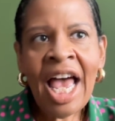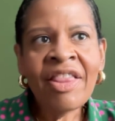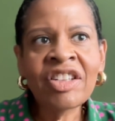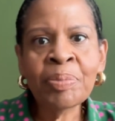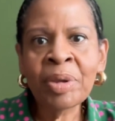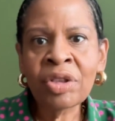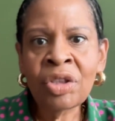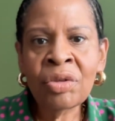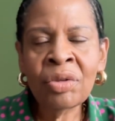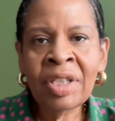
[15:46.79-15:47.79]
This
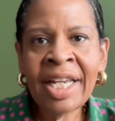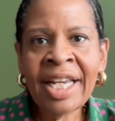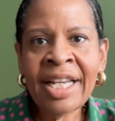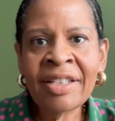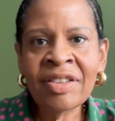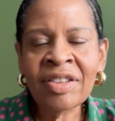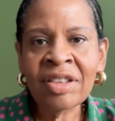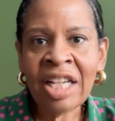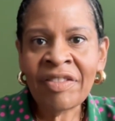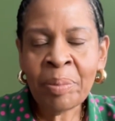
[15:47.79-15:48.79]
balloon is
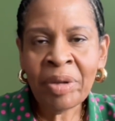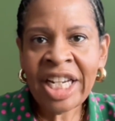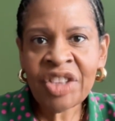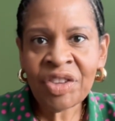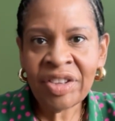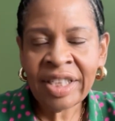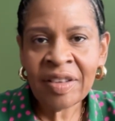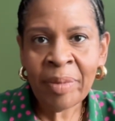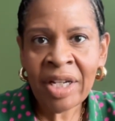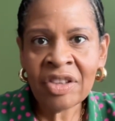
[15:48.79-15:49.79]
left in place for 6
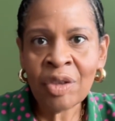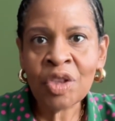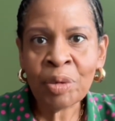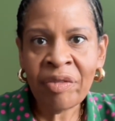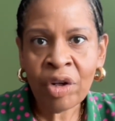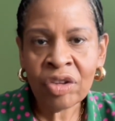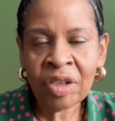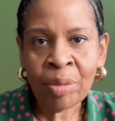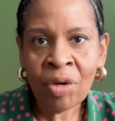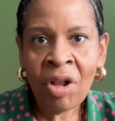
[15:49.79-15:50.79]
months, so it's
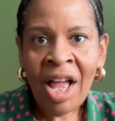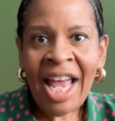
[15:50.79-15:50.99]
reversible,